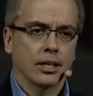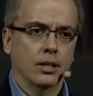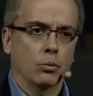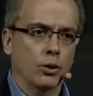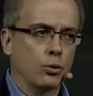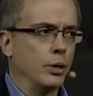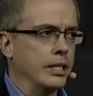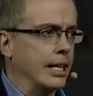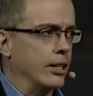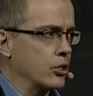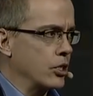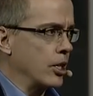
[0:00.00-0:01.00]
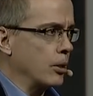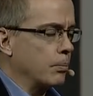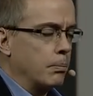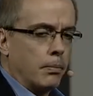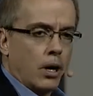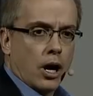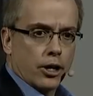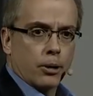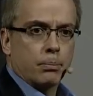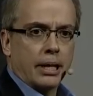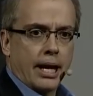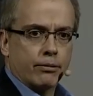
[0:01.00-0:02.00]
with retailers that are on our
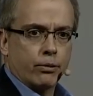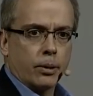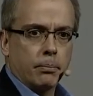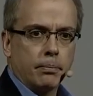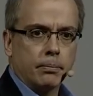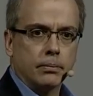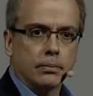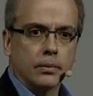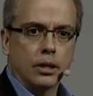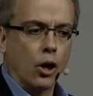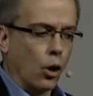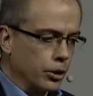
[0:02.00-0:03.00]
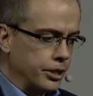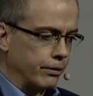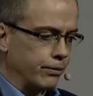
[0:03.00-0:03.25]
platform. Ulta,